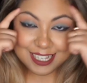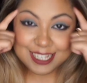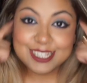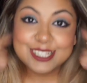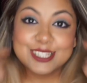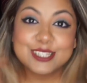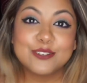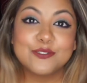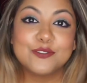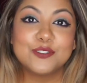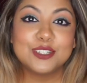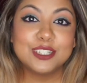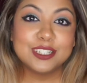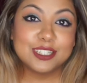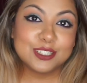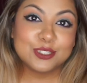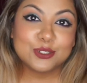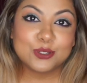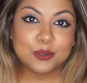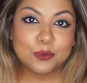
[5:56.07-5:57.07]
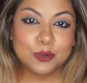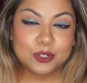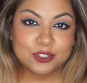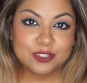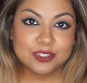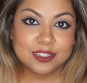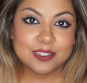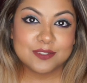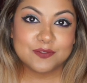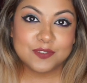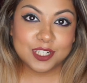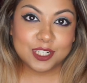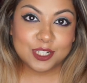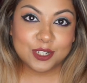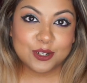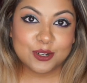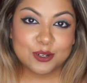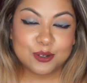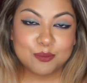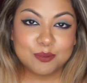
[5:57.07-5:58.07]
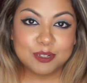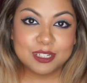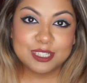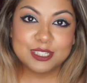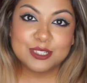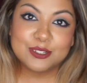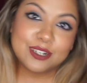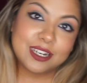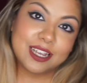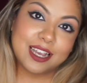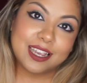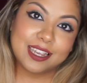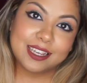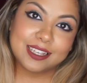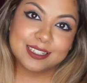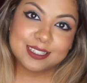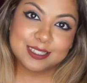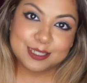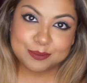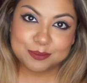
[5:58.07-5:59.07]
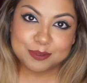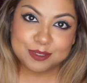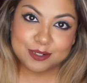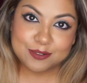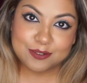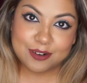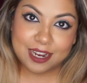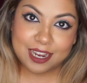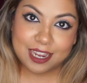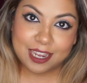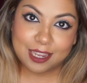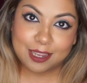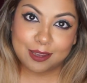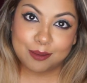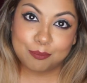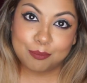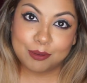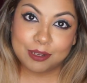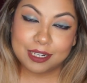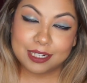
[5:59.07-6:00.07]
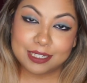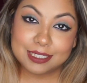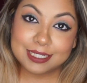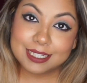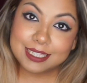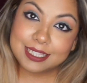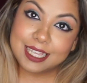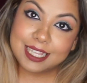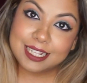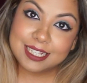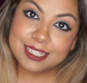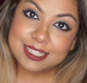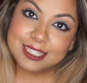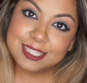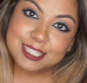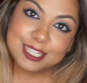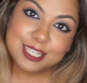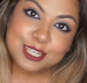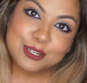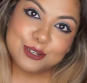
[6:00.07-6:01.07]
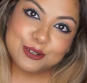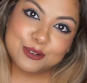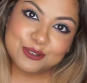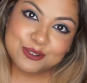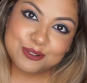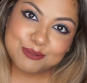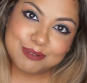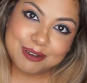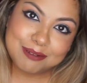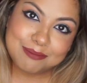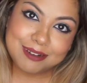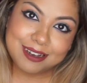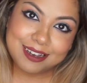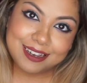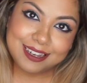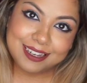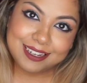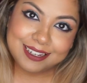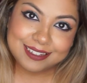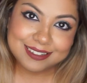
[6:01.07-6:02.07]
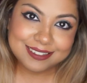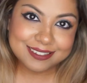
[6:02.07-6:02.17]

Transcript: So if you did enjoy watching this video, please do like and subscribe, and until then, see you. Bye bye.